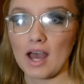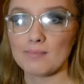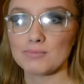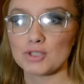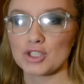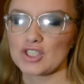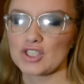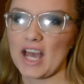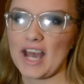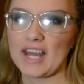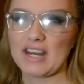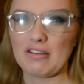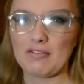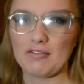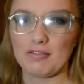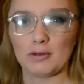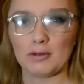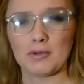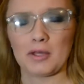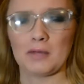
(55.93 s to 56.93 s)
I'm just kind
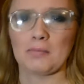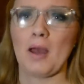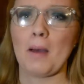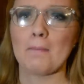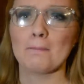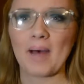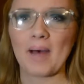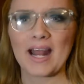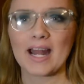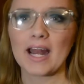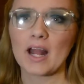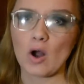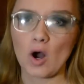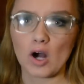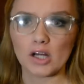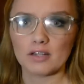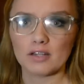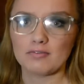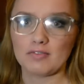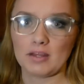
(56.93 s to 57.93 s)
of combining
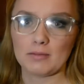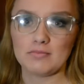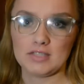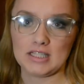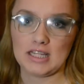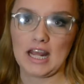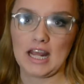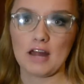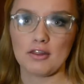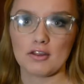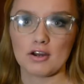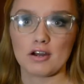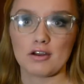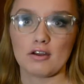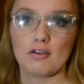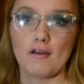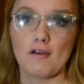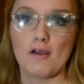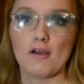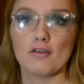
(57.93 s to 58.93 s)
all of them together